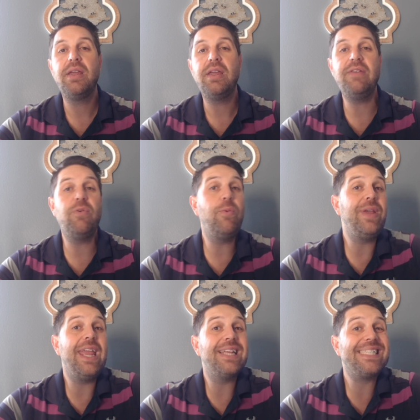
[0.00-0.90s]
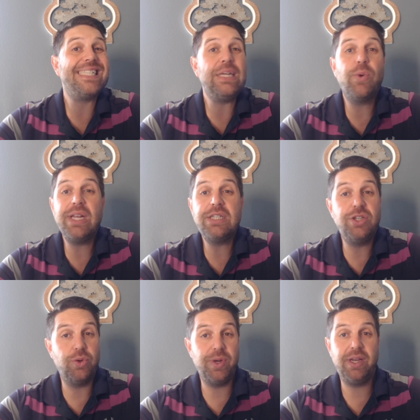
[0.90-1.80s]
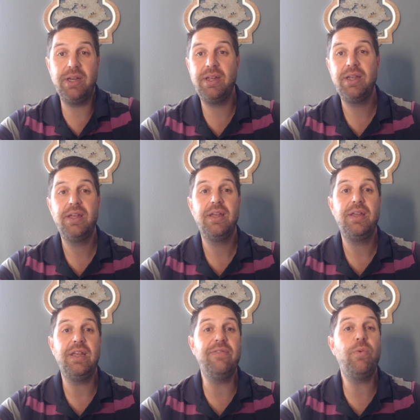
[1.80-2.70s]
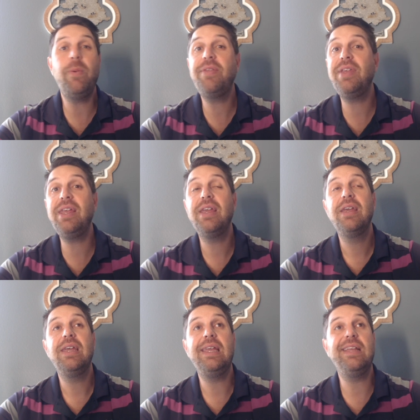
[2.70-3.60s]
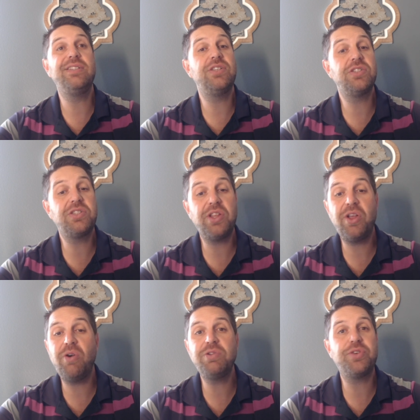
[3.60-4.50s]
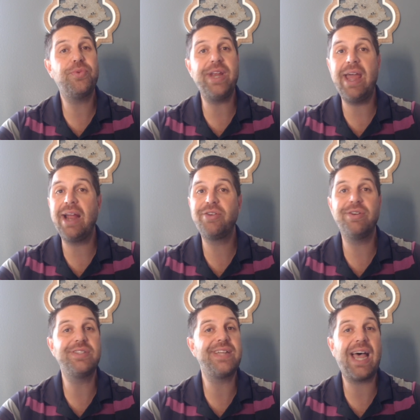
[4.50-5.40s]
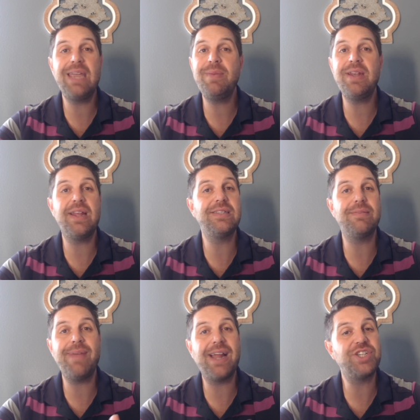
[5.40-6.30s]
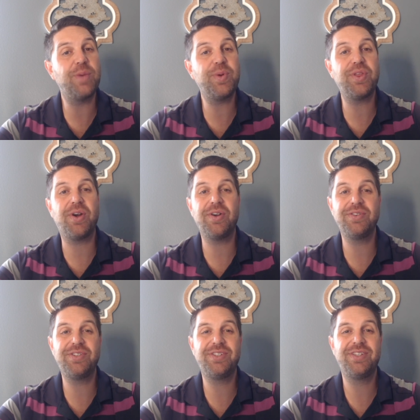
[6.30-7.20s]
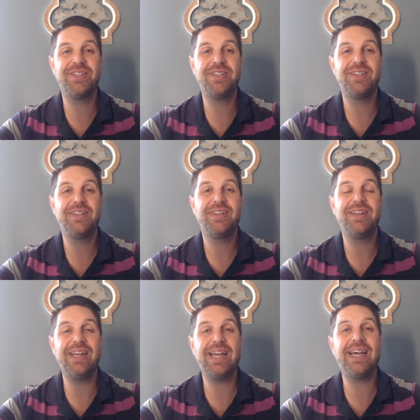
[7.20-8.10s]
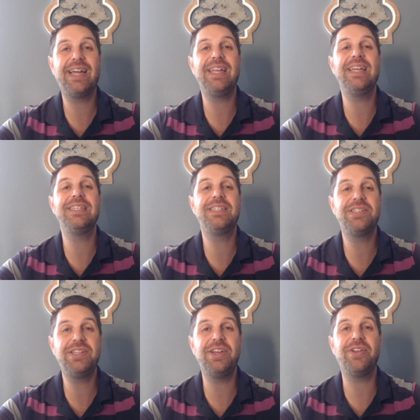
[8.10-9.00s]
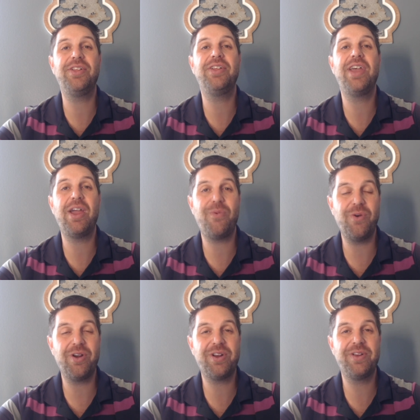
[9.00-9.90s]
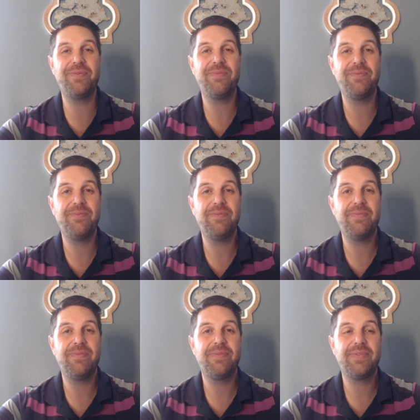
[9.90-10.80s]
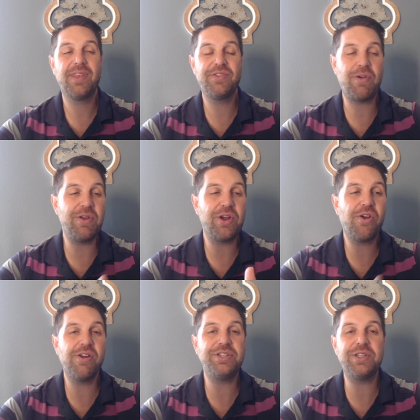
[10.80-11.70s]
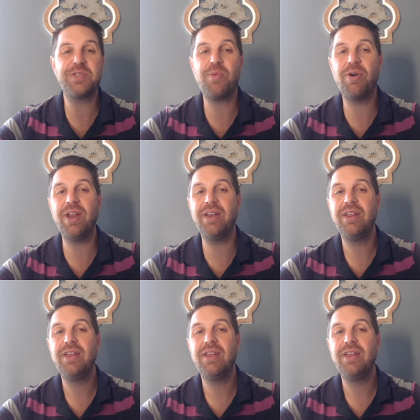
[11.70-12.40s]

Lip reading: Even when we can't see what he's doing, even when we think he's slow to react or his timing doesn't match up with ours, God is still at work. So I want to encourage you this morning,